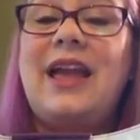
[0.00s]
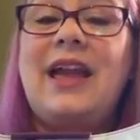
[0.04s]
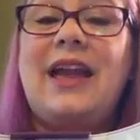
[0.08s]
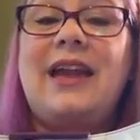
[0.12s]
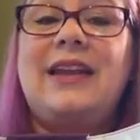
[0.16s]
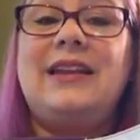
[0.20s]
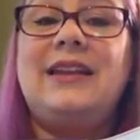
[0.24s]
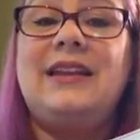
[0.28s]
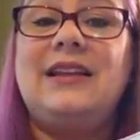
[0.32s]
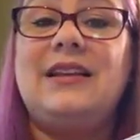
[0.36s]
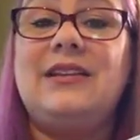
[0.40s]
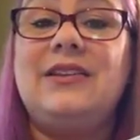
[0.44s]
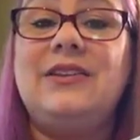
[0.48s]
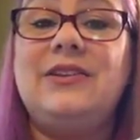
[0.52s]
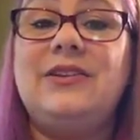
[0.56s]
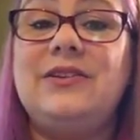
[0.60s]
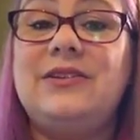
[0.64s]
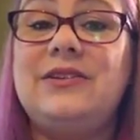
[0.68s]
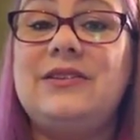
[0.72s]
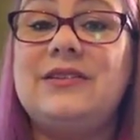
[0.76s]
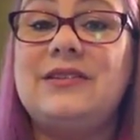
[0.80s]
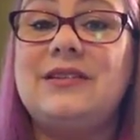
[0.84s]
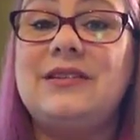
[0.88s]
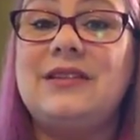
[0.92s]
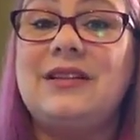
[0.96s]
and it
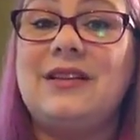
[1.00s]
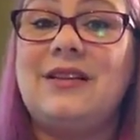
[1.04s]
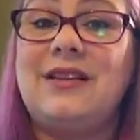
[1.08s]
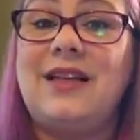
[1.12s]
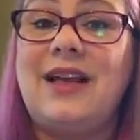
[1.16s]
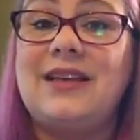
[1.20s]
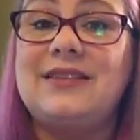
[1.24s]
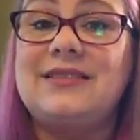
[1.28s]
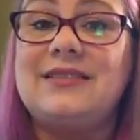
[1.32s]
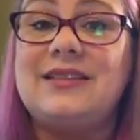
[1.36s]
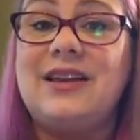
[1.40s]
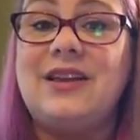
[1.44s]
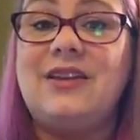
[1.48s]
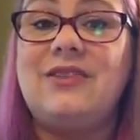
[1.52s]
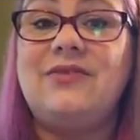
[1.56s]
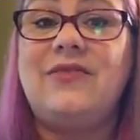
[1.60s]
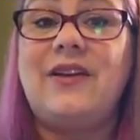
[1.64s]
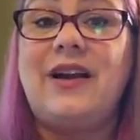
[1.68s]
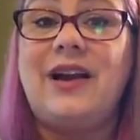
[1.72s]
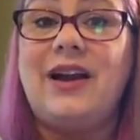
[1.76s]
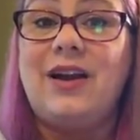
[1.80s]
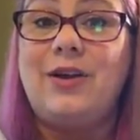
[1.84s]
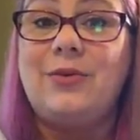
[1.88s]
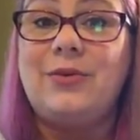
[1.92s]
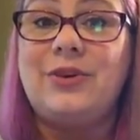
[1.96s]
includes the glass nail
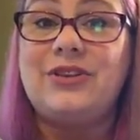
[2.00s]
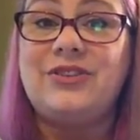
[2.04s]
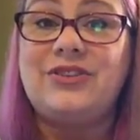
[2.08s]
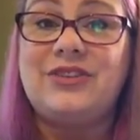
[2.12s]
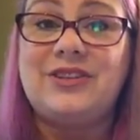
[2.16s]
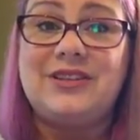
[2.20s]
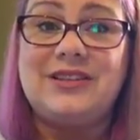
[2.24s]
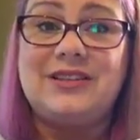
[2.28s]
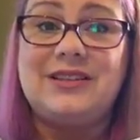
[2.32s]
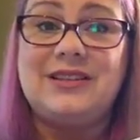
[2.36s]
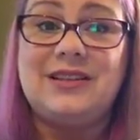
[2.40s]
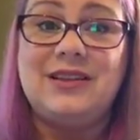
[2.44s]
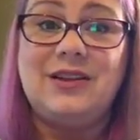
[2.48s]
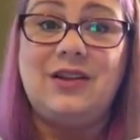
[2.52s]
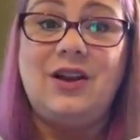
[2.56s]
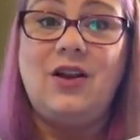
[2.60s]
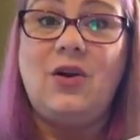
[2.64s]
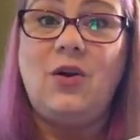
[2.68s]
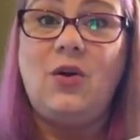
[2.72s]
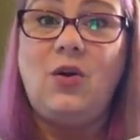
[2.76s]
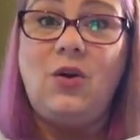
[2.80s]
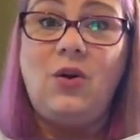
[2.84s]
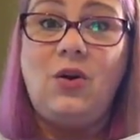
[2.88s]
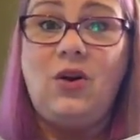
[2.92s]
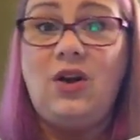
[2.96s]
file, which is
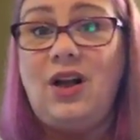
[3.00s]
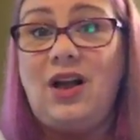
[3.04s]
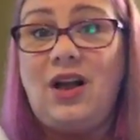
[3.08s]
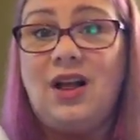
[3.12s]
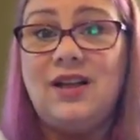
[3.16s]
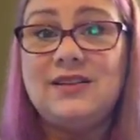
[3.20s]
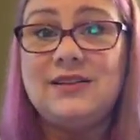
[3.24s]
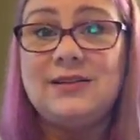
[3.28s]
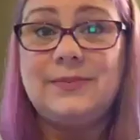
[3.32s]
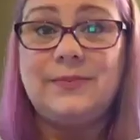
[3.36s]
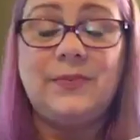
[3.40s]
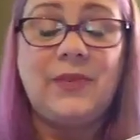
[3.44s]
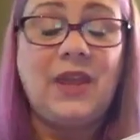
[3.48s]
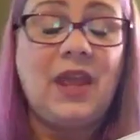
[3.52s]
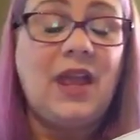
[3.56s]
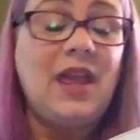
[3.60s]
awesome.